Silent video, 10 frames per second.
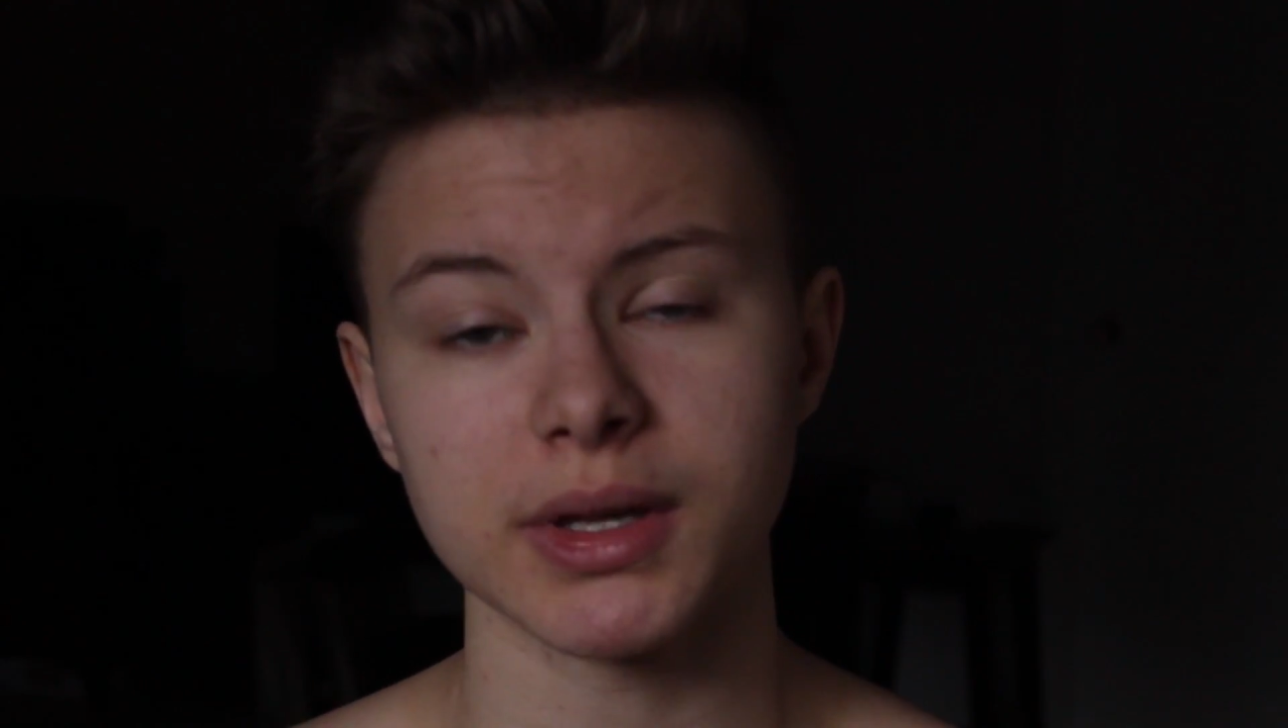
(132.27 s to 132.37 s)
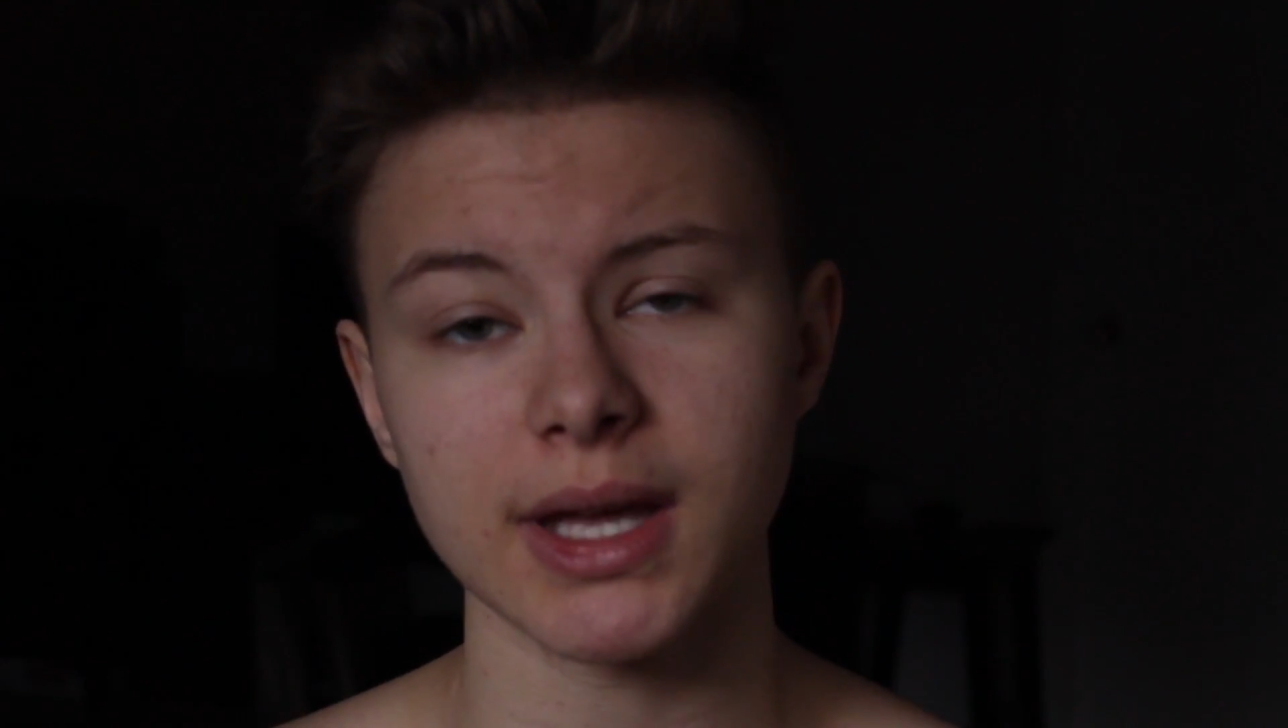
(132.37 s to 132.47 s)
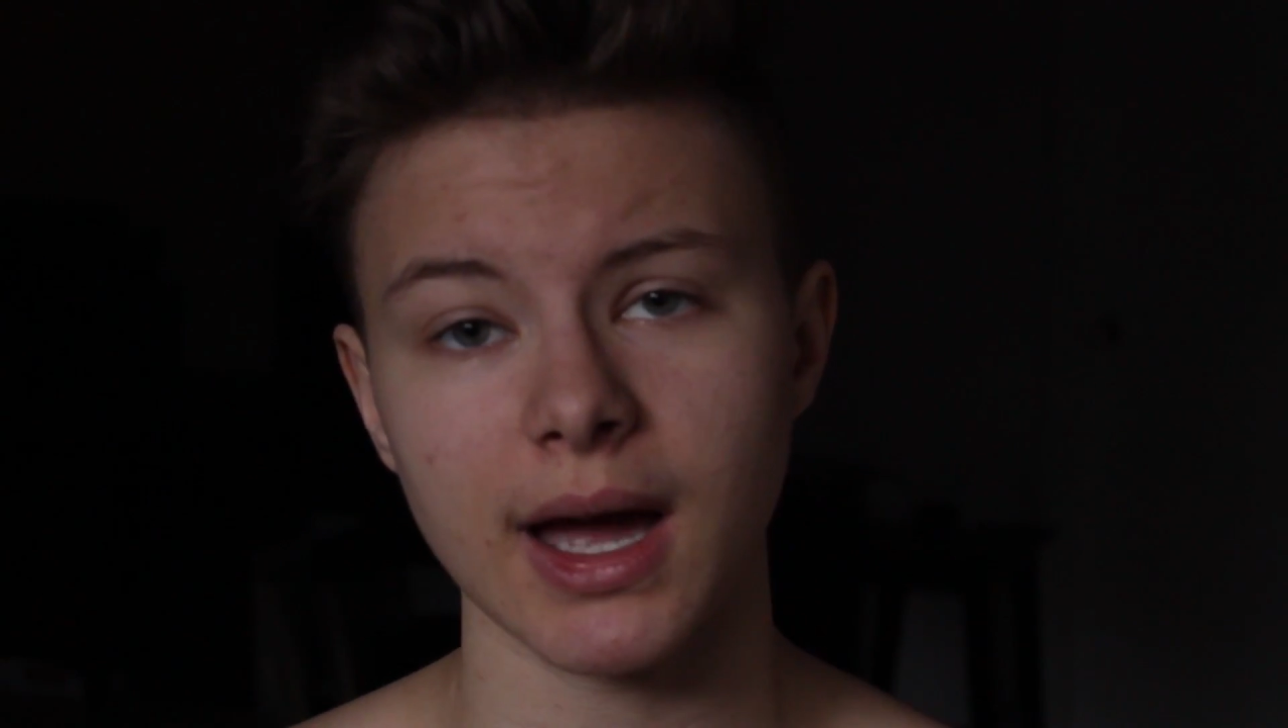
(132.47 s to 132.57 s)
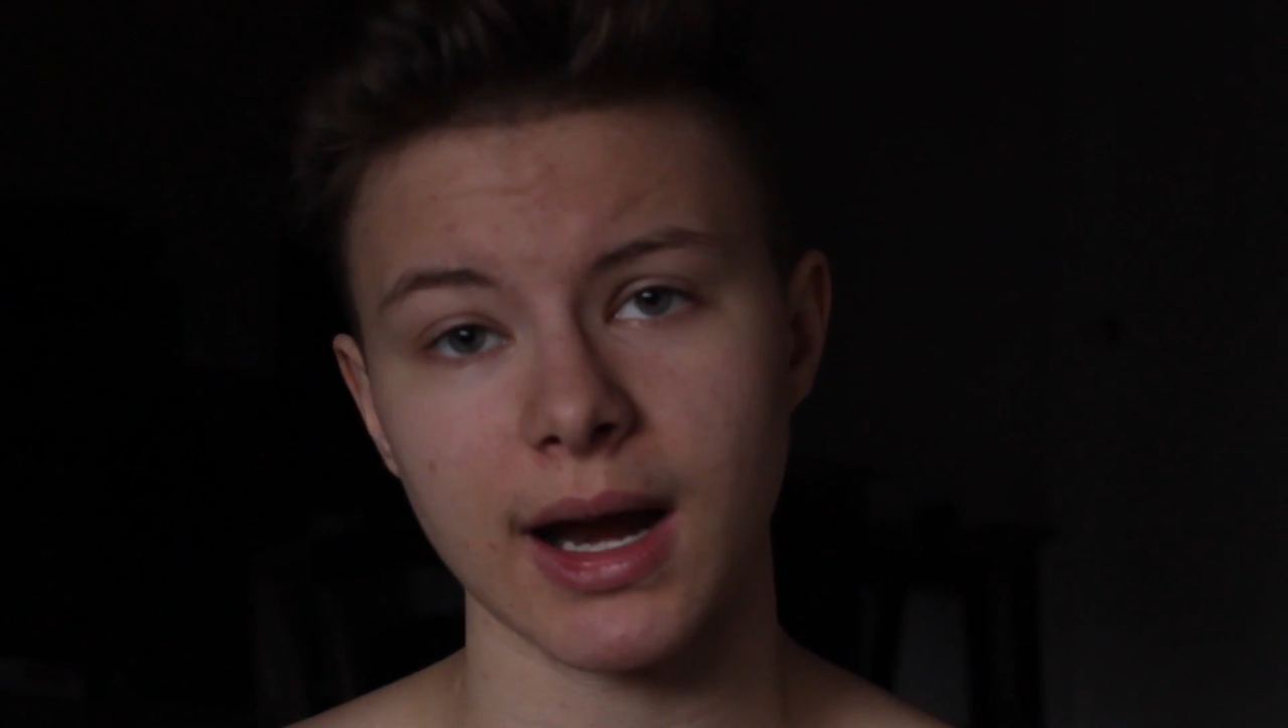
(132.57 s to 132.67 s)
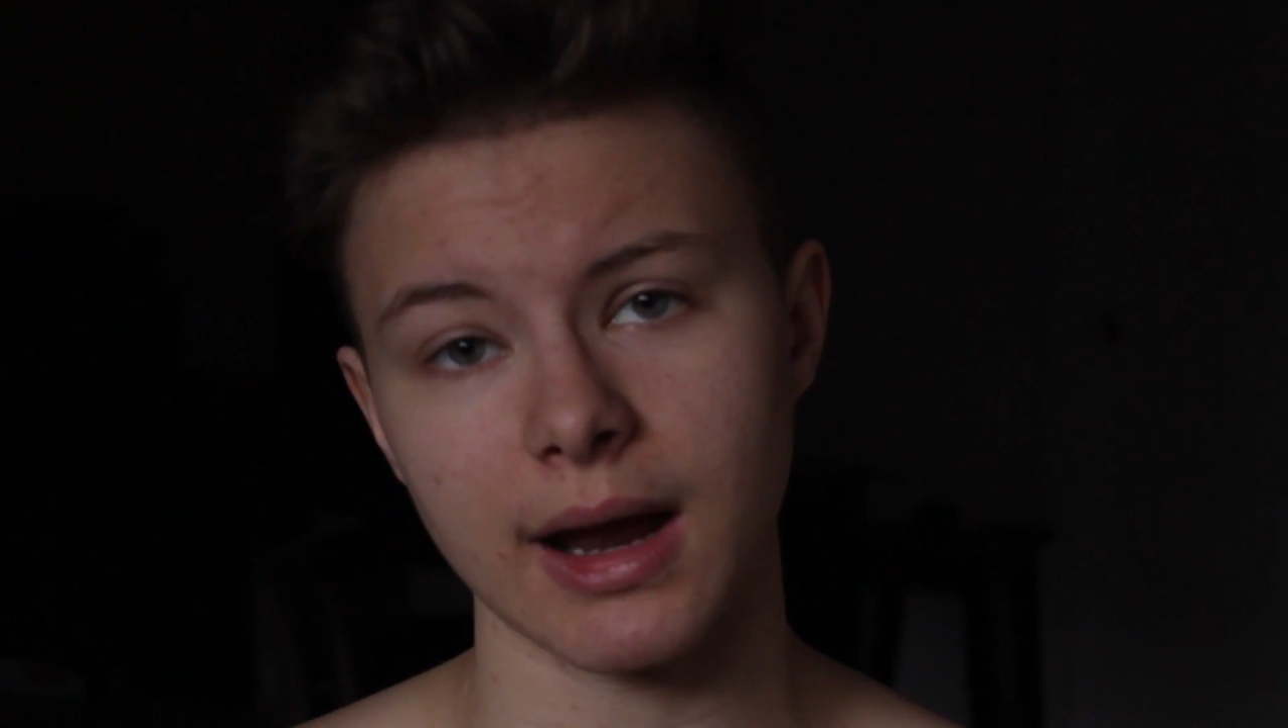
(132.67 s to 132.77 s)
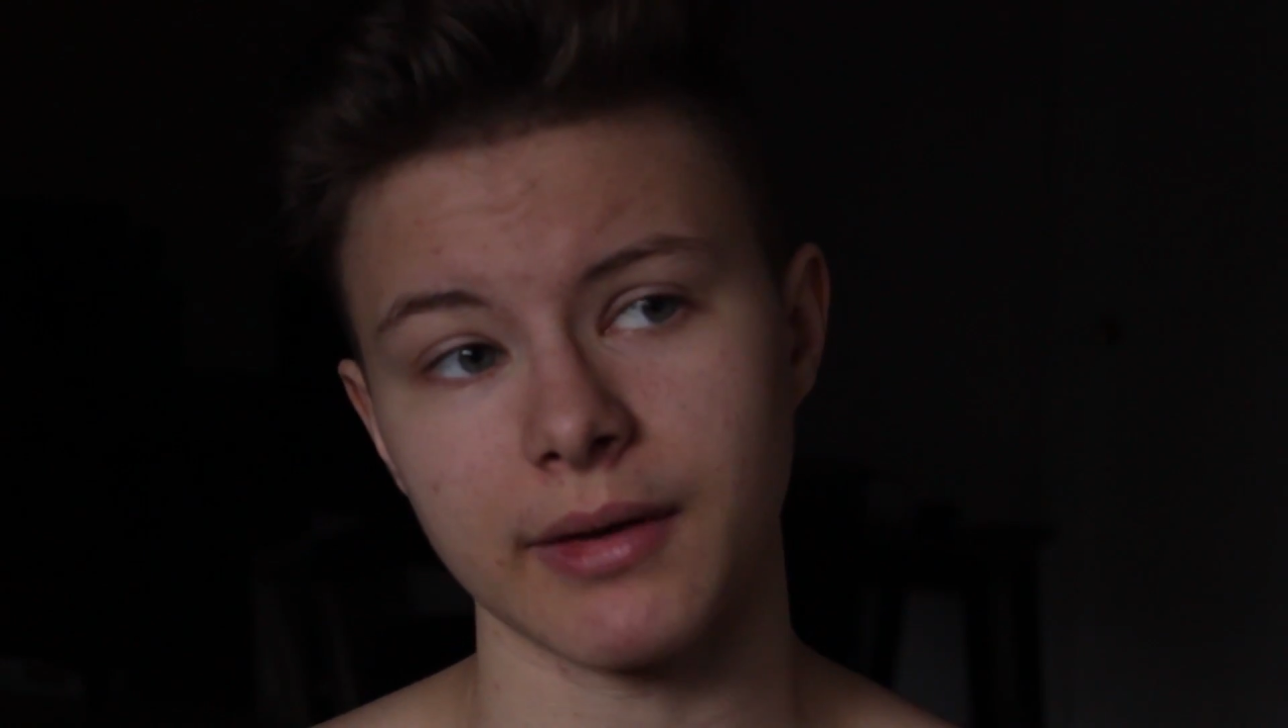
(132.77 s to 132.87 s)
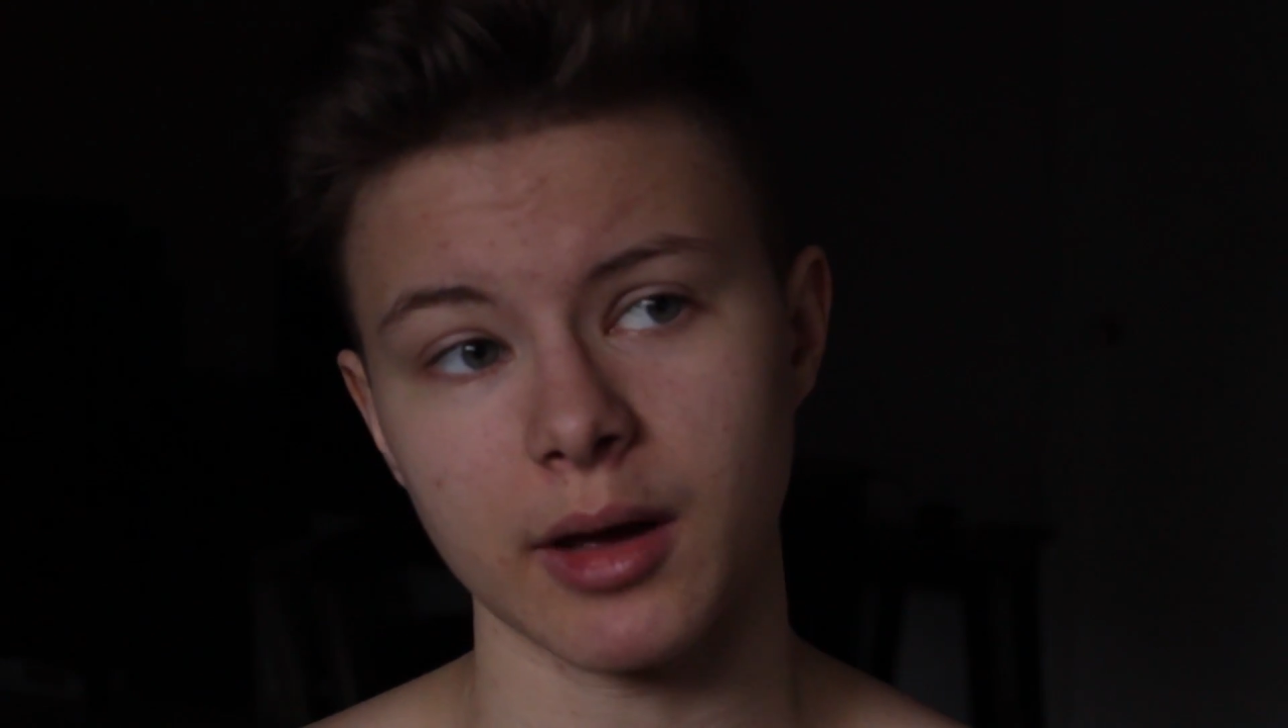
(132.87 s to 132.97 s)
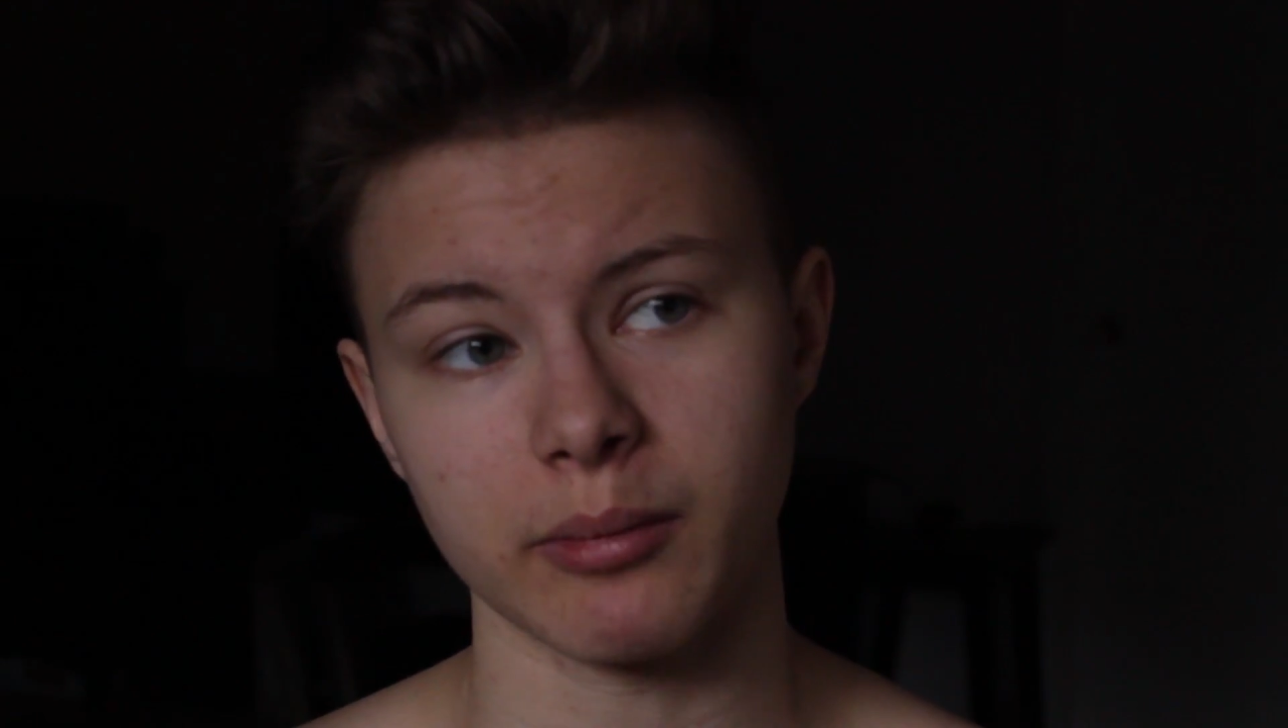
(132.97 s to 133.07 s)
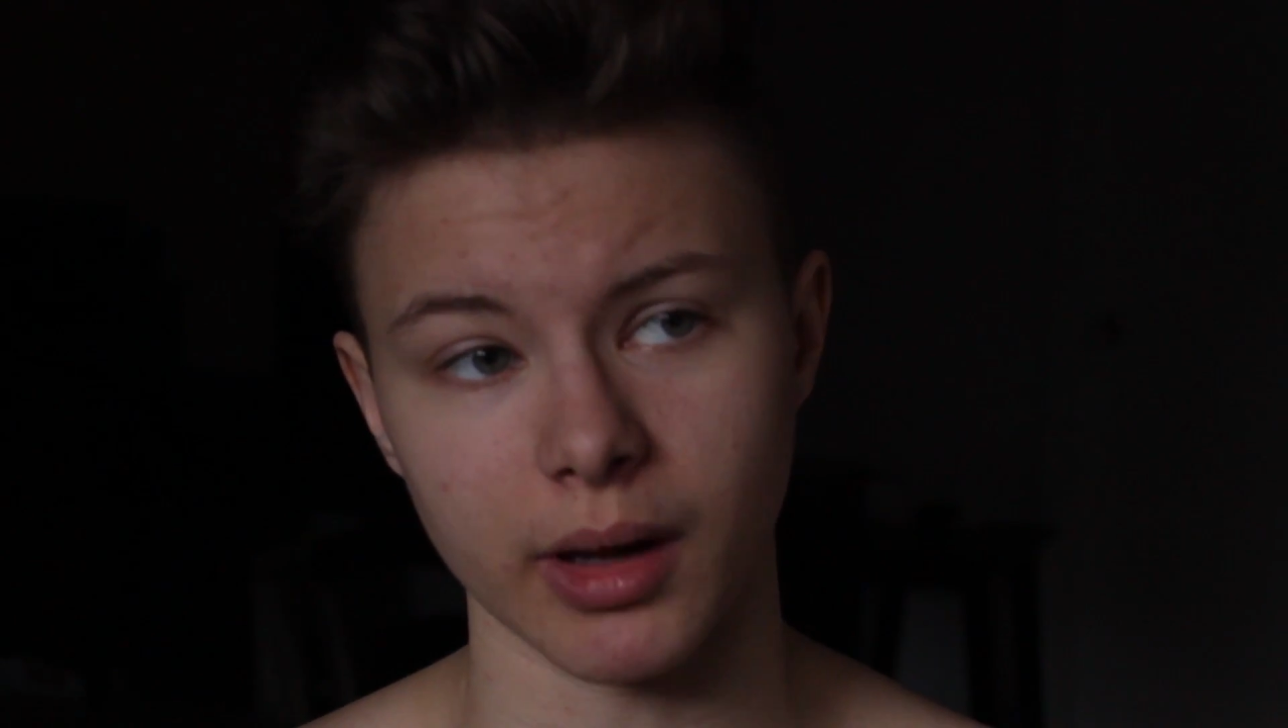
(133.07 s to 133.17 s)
but yeah, I have had